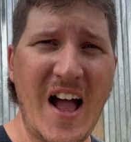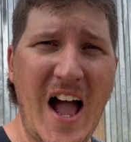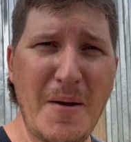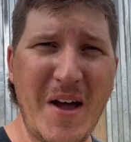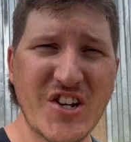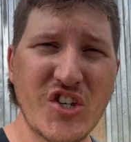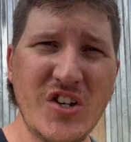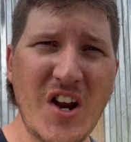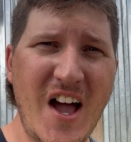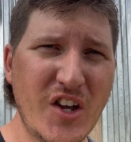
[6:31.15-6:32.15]
I'm actually
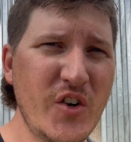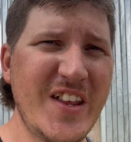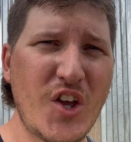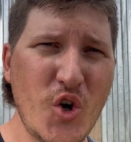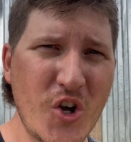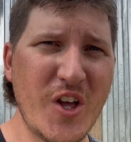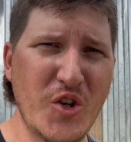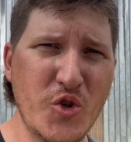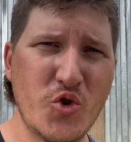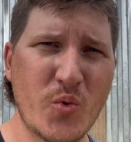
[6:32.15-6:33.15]
not gonna cook at
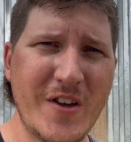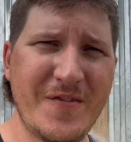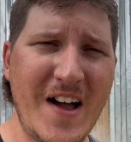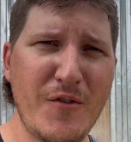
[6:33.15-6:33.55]
225.